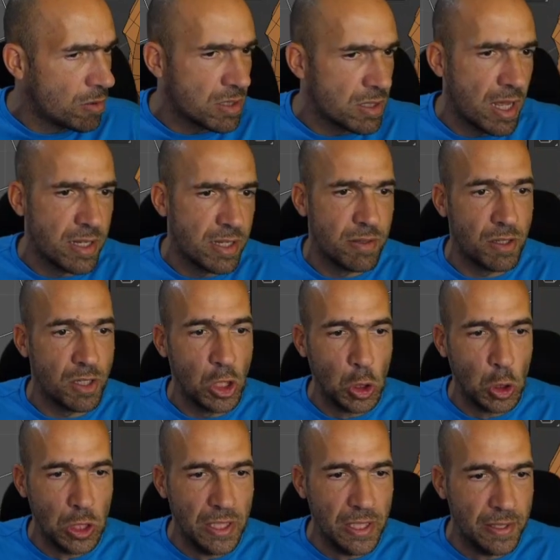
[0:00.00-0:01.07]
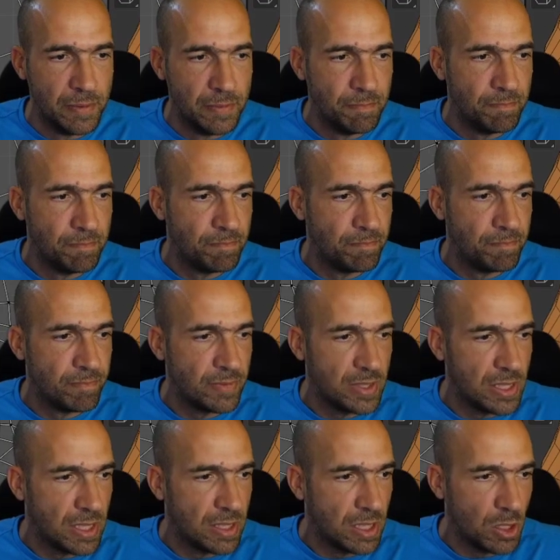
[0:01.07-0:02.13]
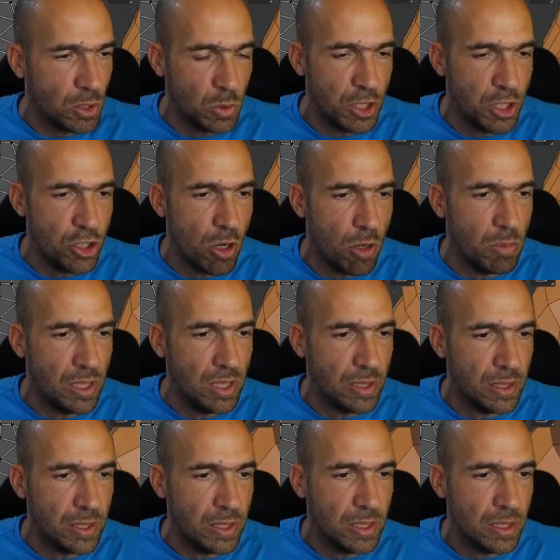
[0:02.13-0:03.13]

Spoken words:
Looks nice. Good. Good job.